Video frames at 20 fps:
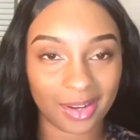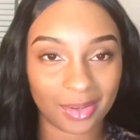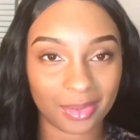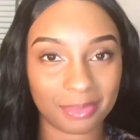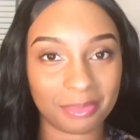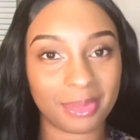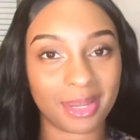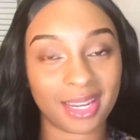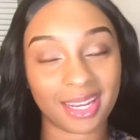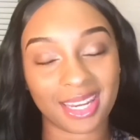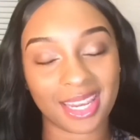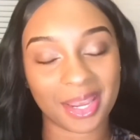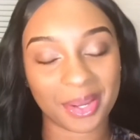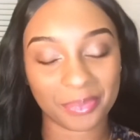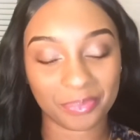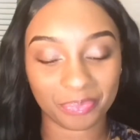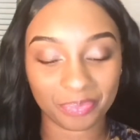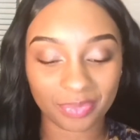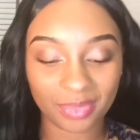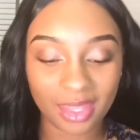but yeah.
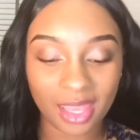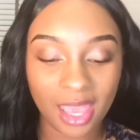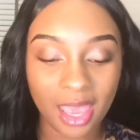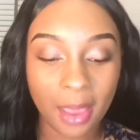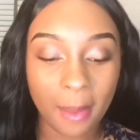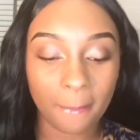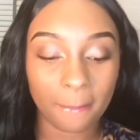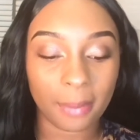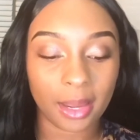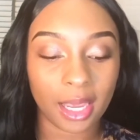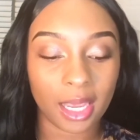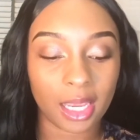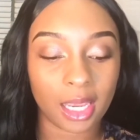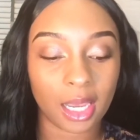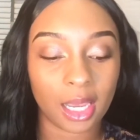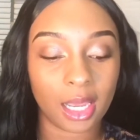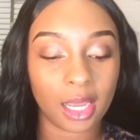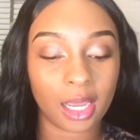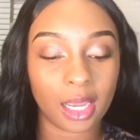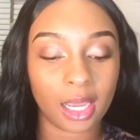But
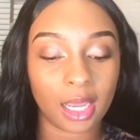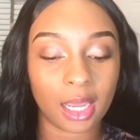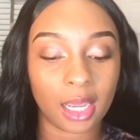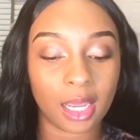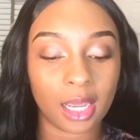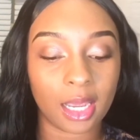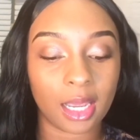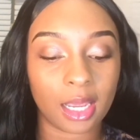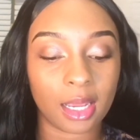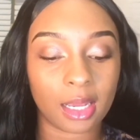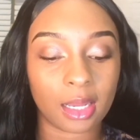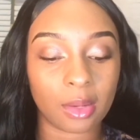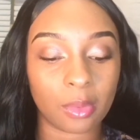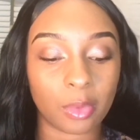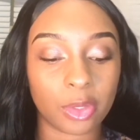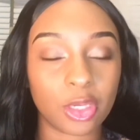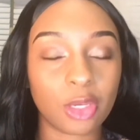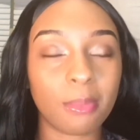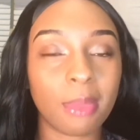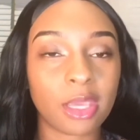
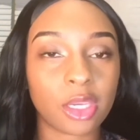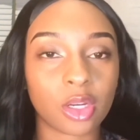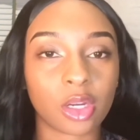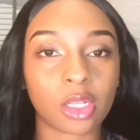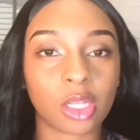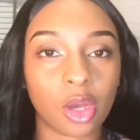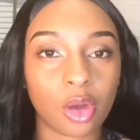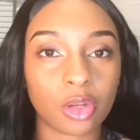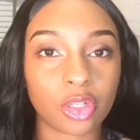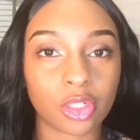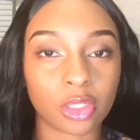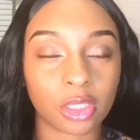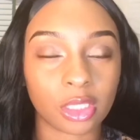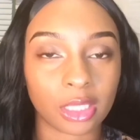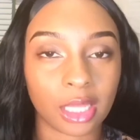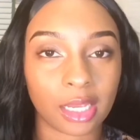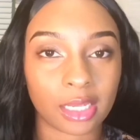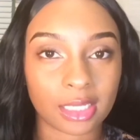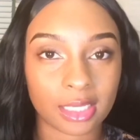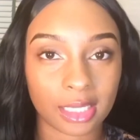when you make your closure look
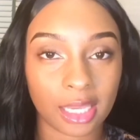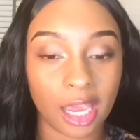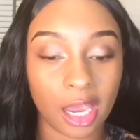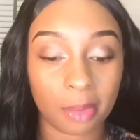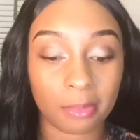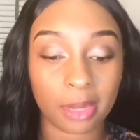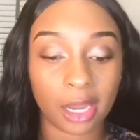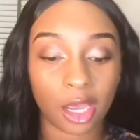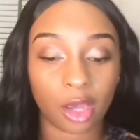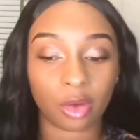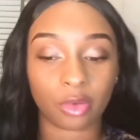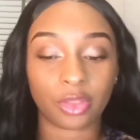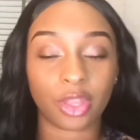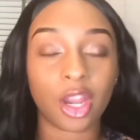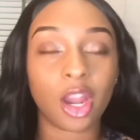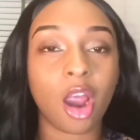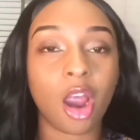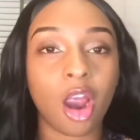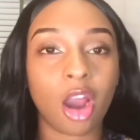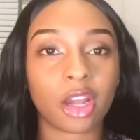like scalp, now there
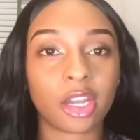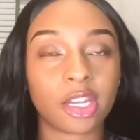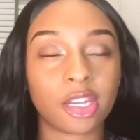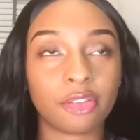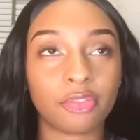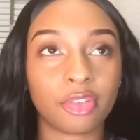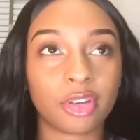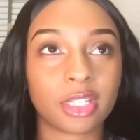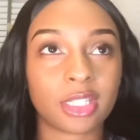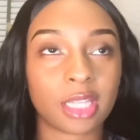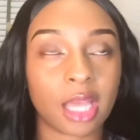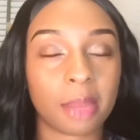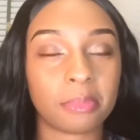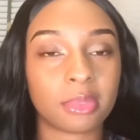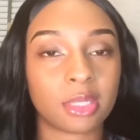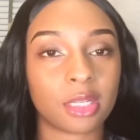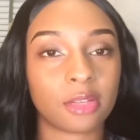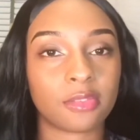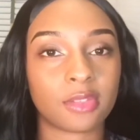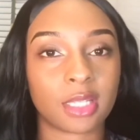are different
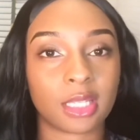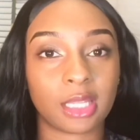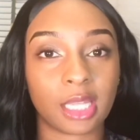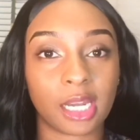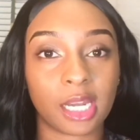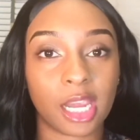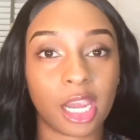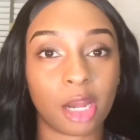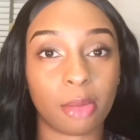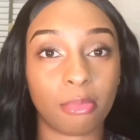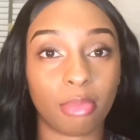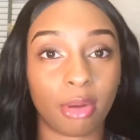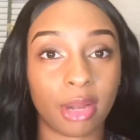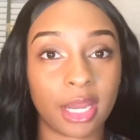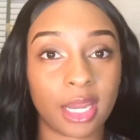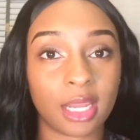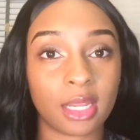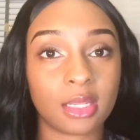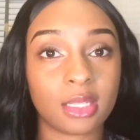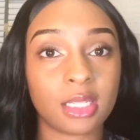types of synthetic hair
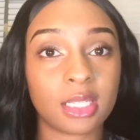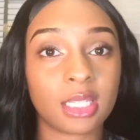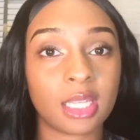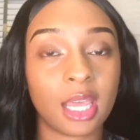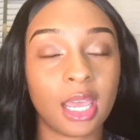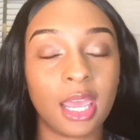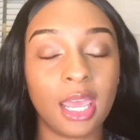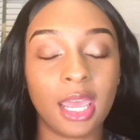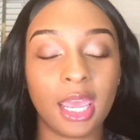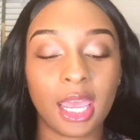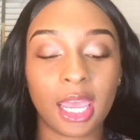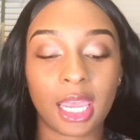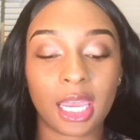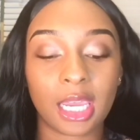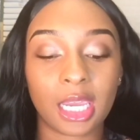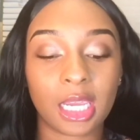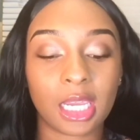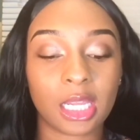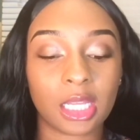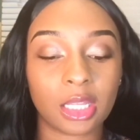brands,
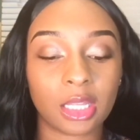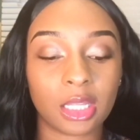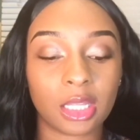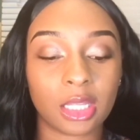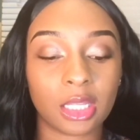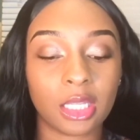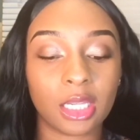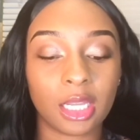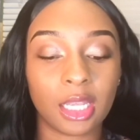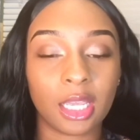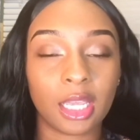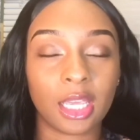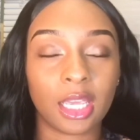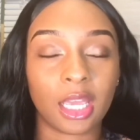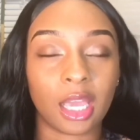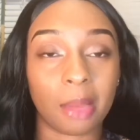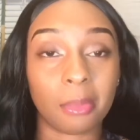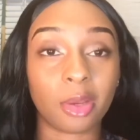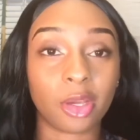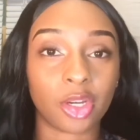and
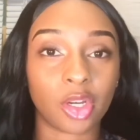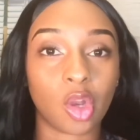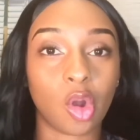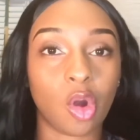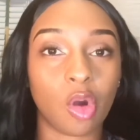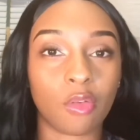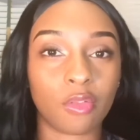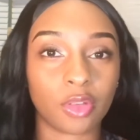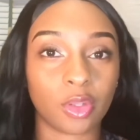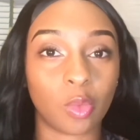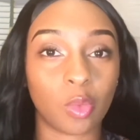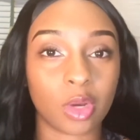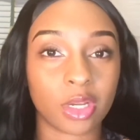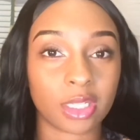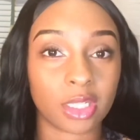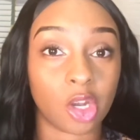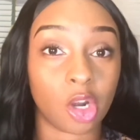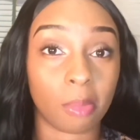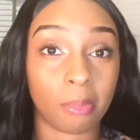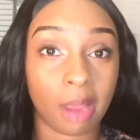I'm gonna go over the ones
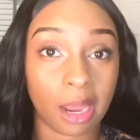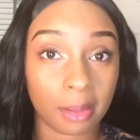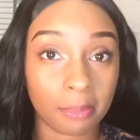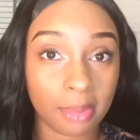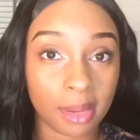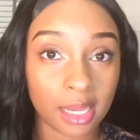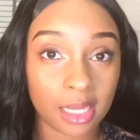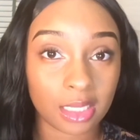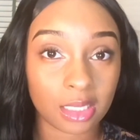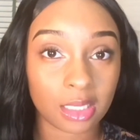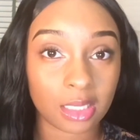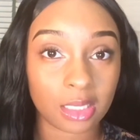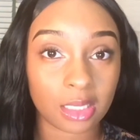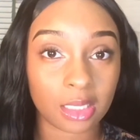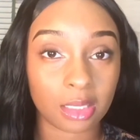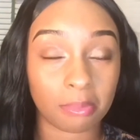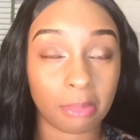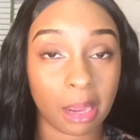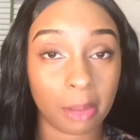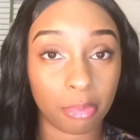that are my
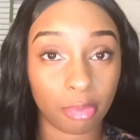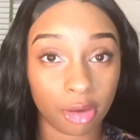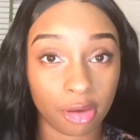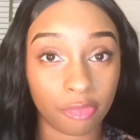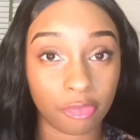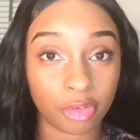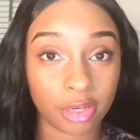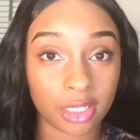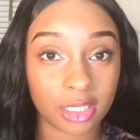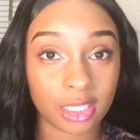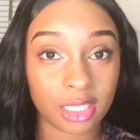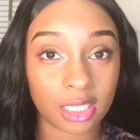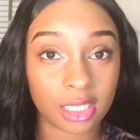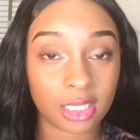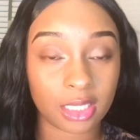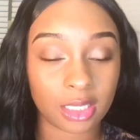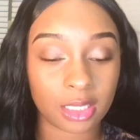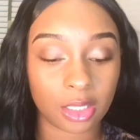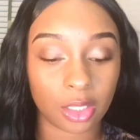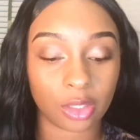best, my preferences,
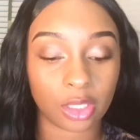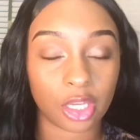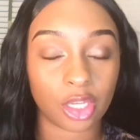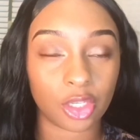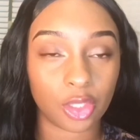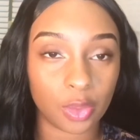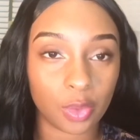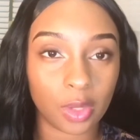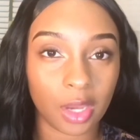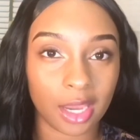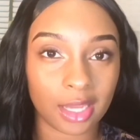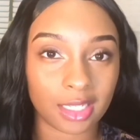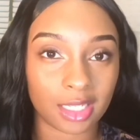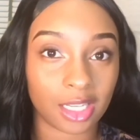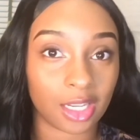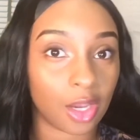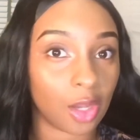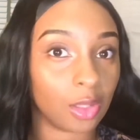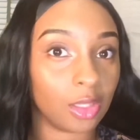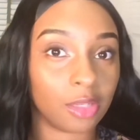so that you guys
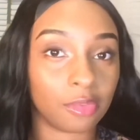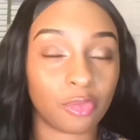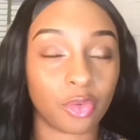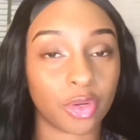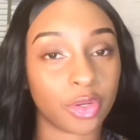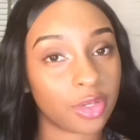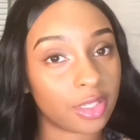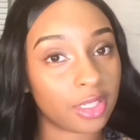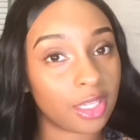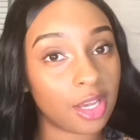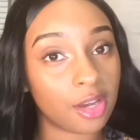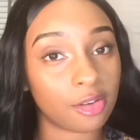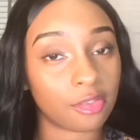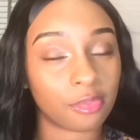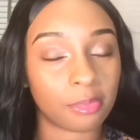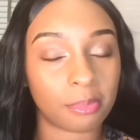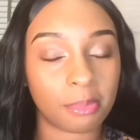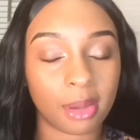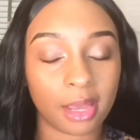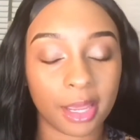can go look for
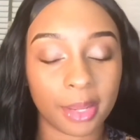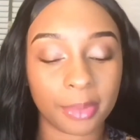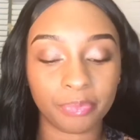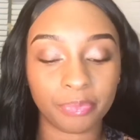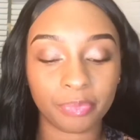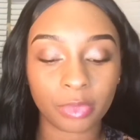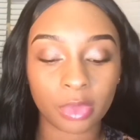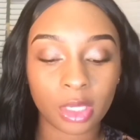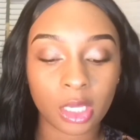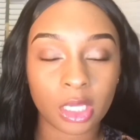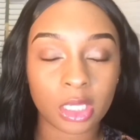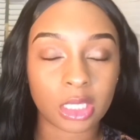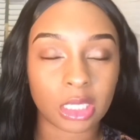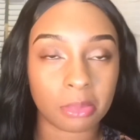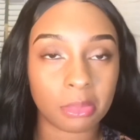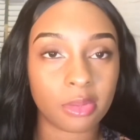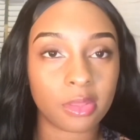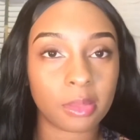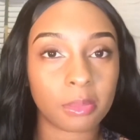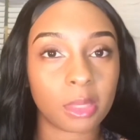yourself. But some
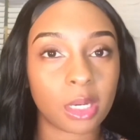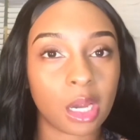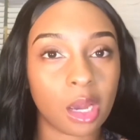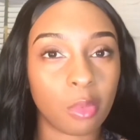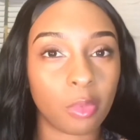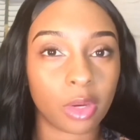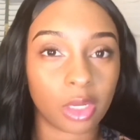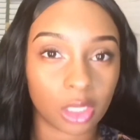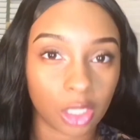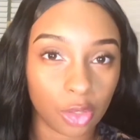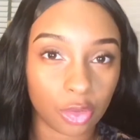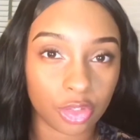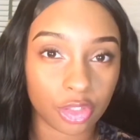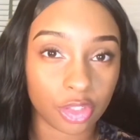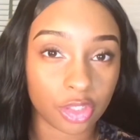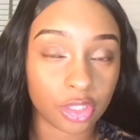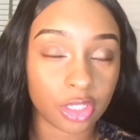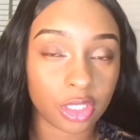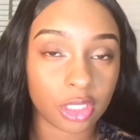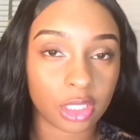of them come with
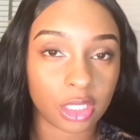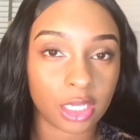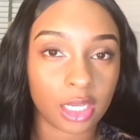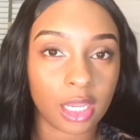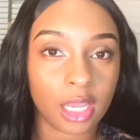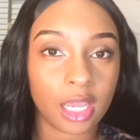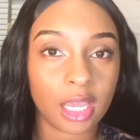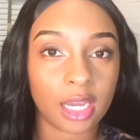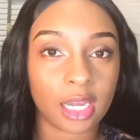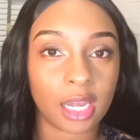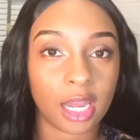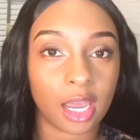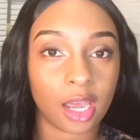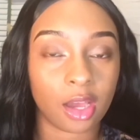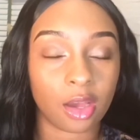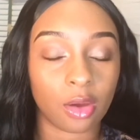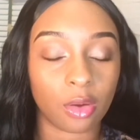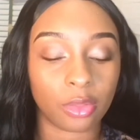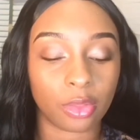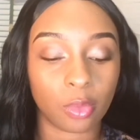closures.
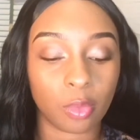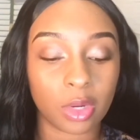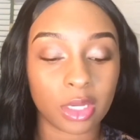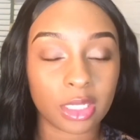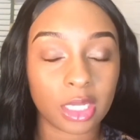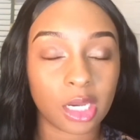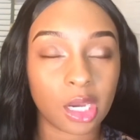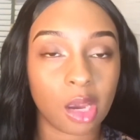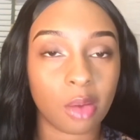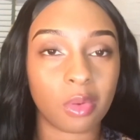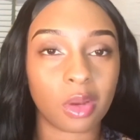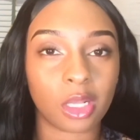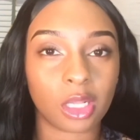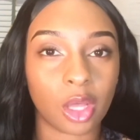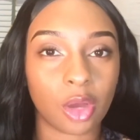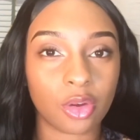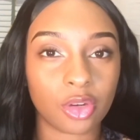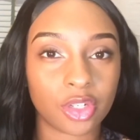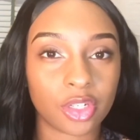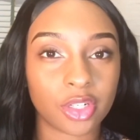Now, the ones that come with
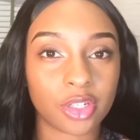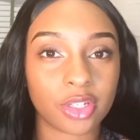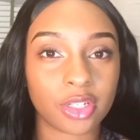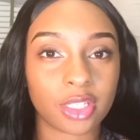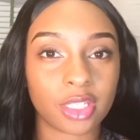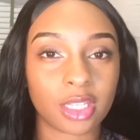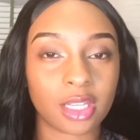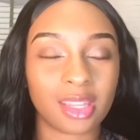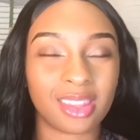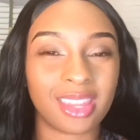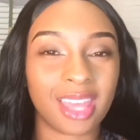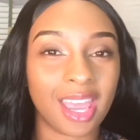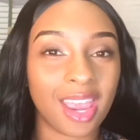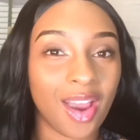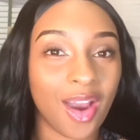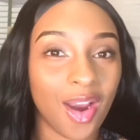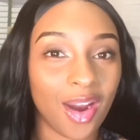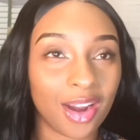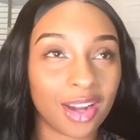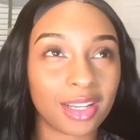closures, they
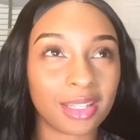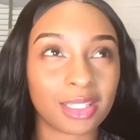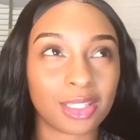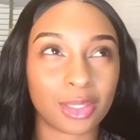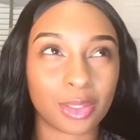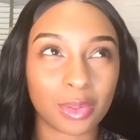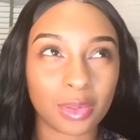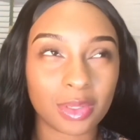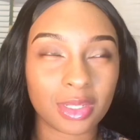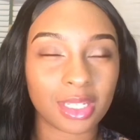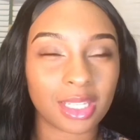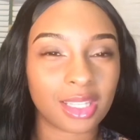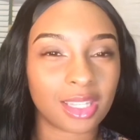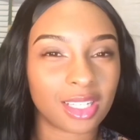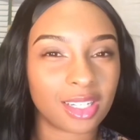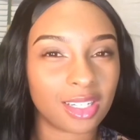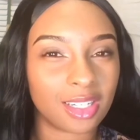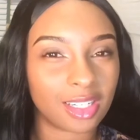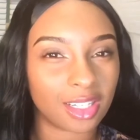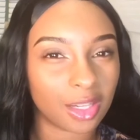are usually the
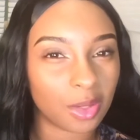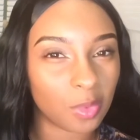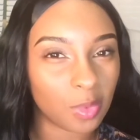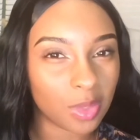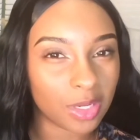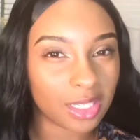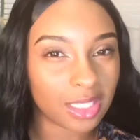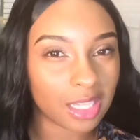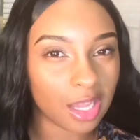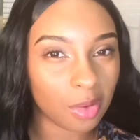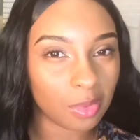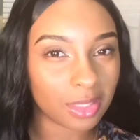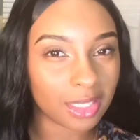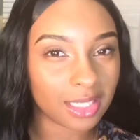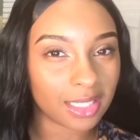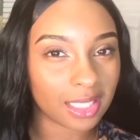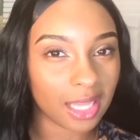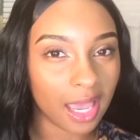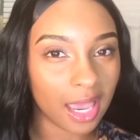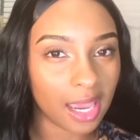good ones, I would
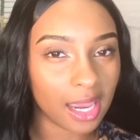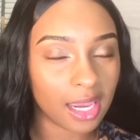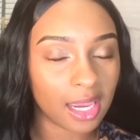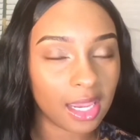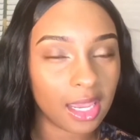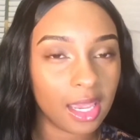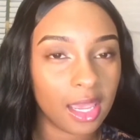say.